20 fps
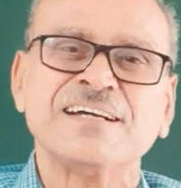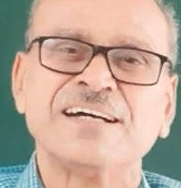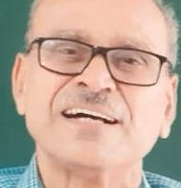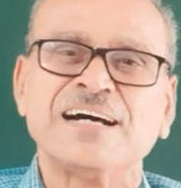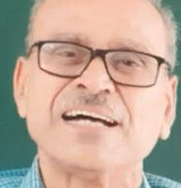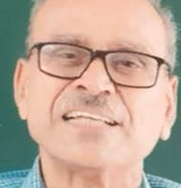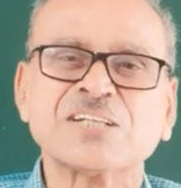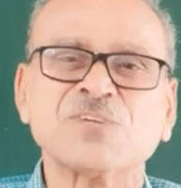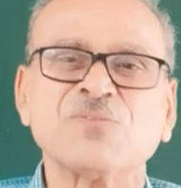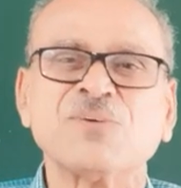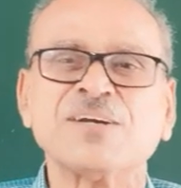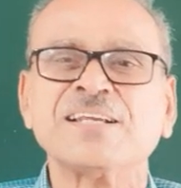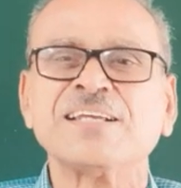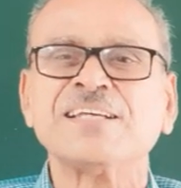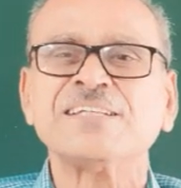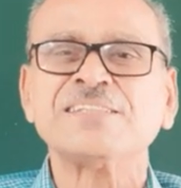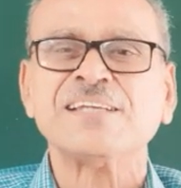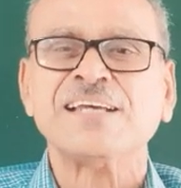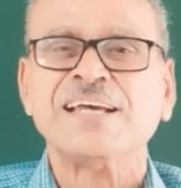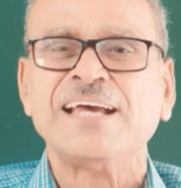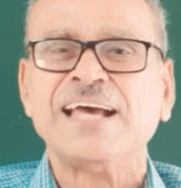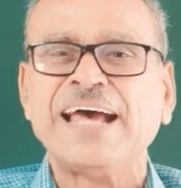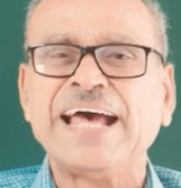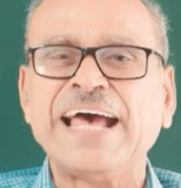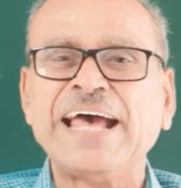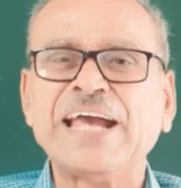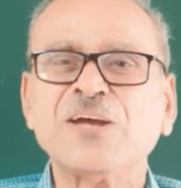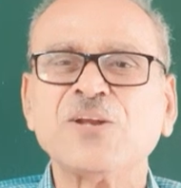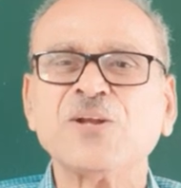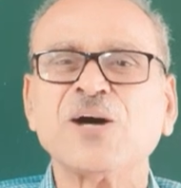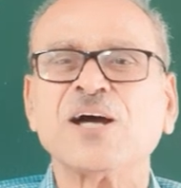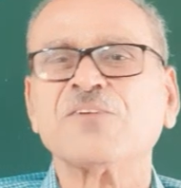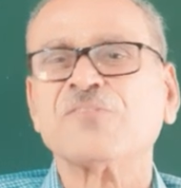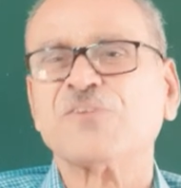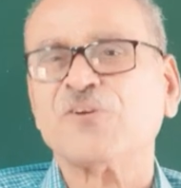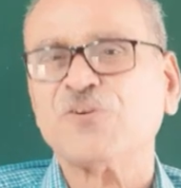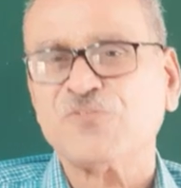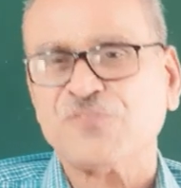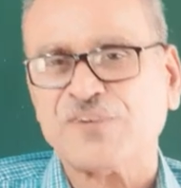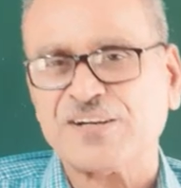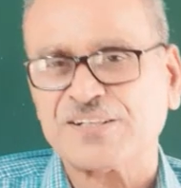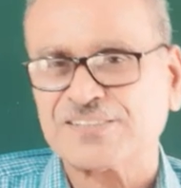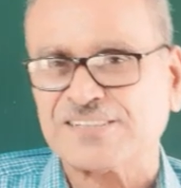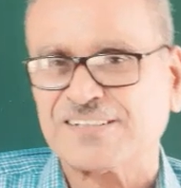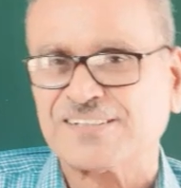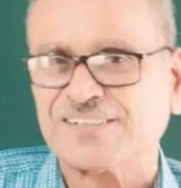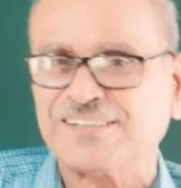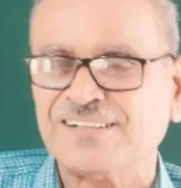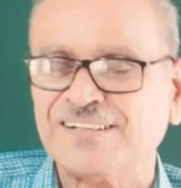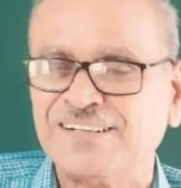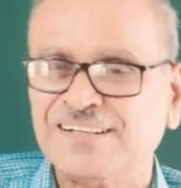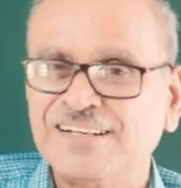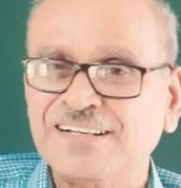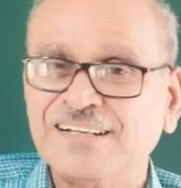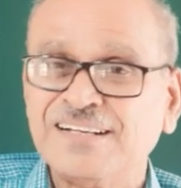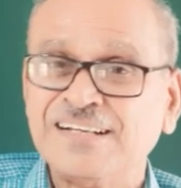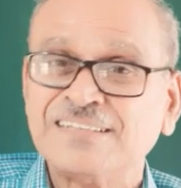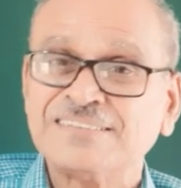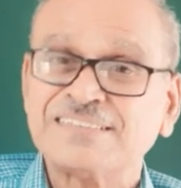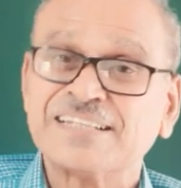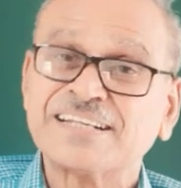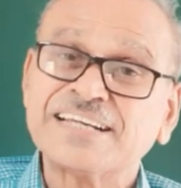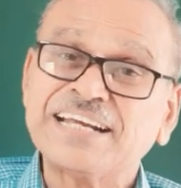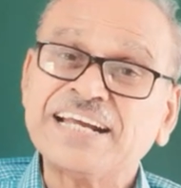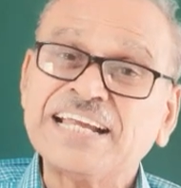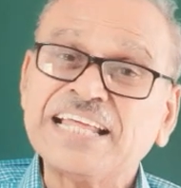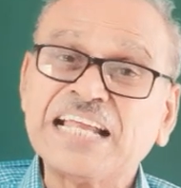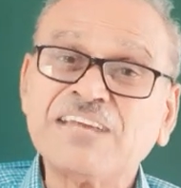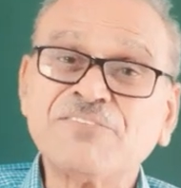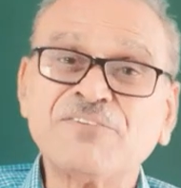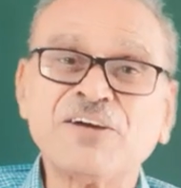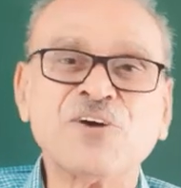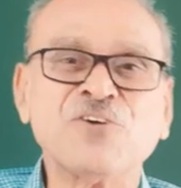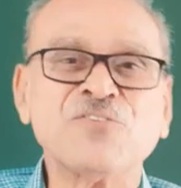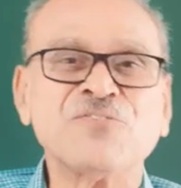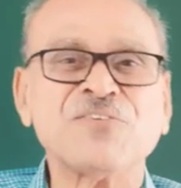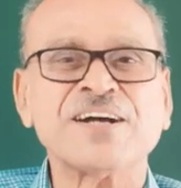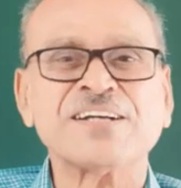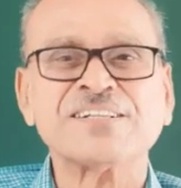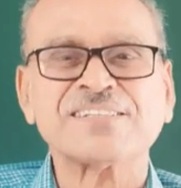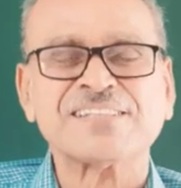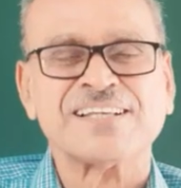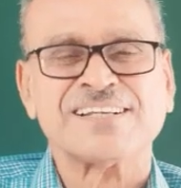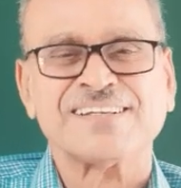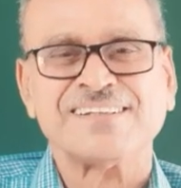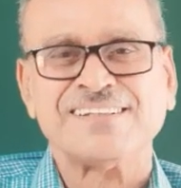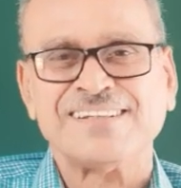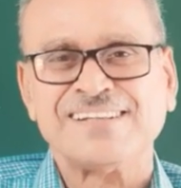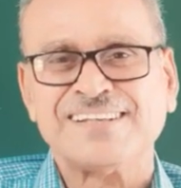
other one is angular wave function. The radial wave function